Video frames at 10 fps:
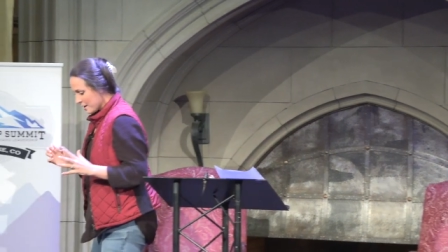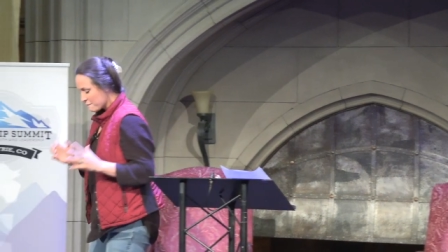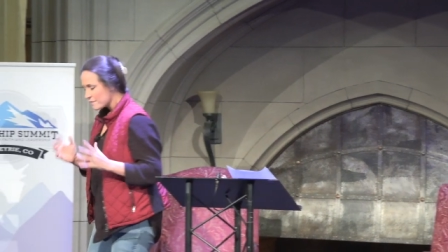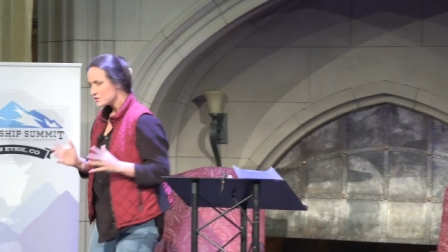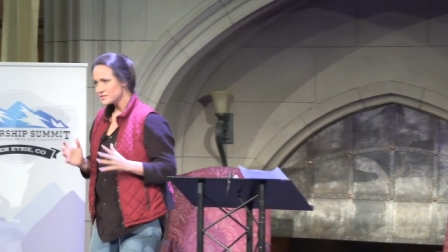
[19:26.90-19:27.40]

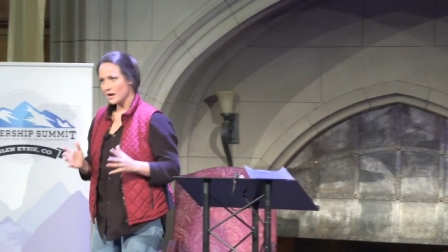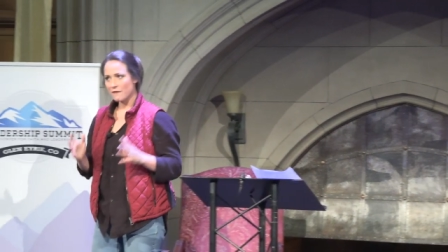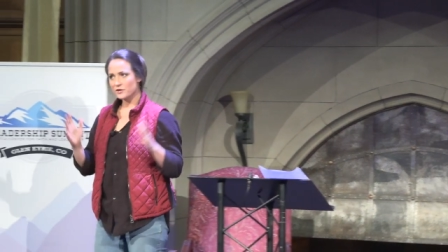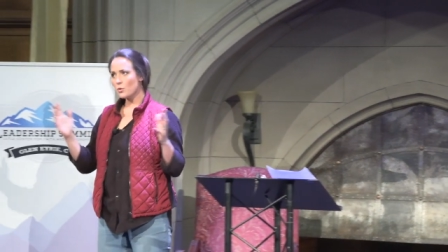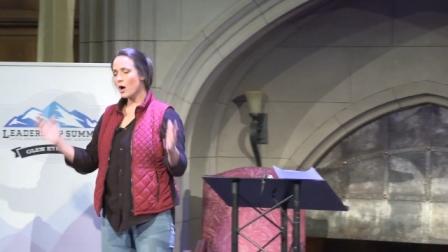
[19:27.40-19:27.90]
First
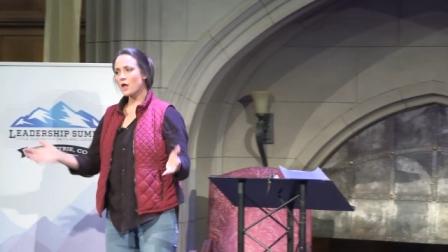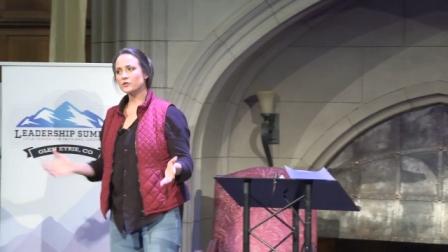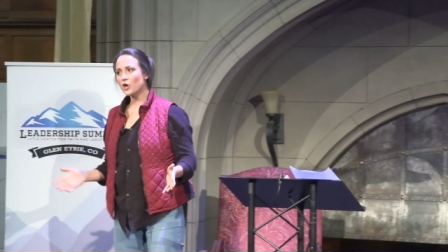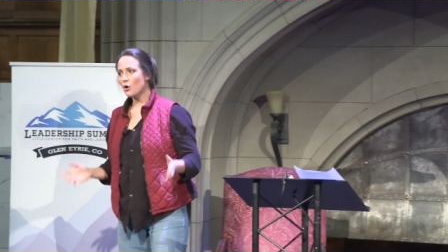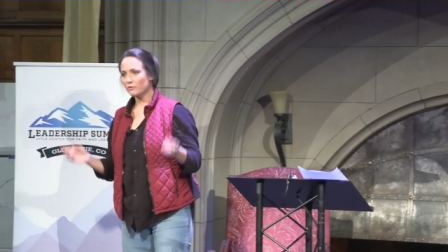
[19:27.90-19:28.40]
off, you all
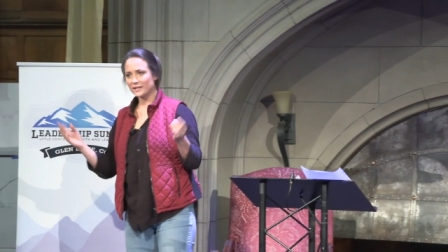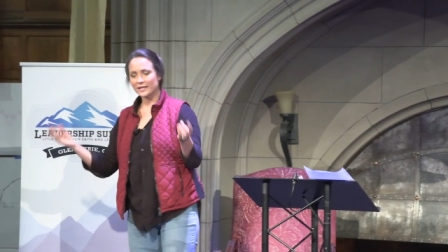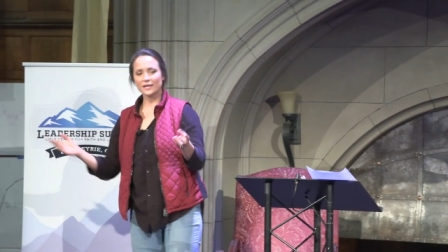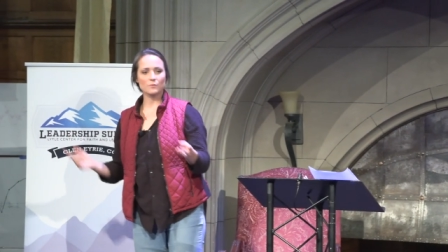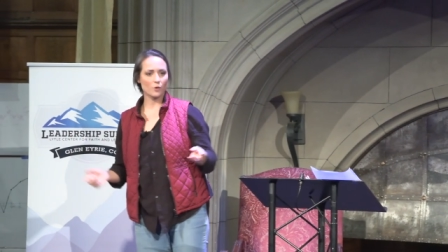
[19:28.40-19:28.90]
know the
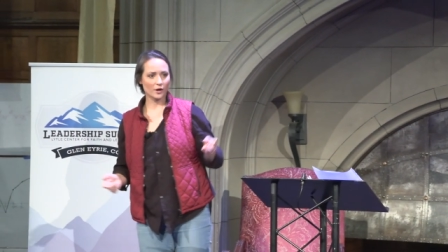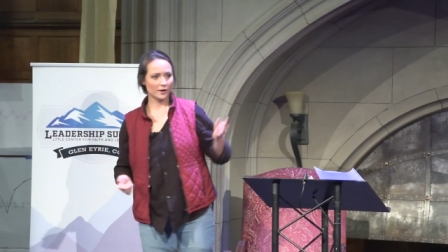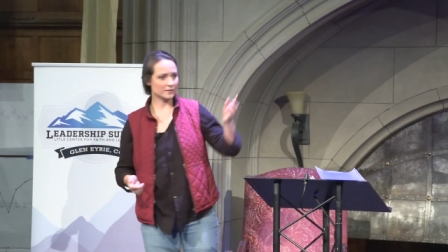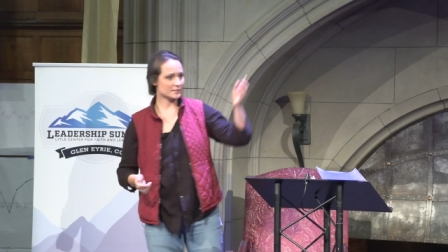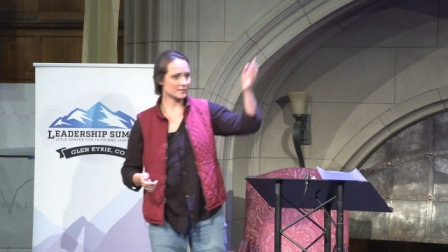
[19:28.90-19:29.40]
key
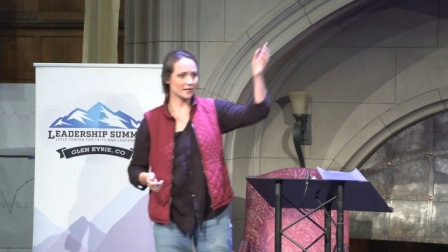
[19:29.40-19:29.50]
words.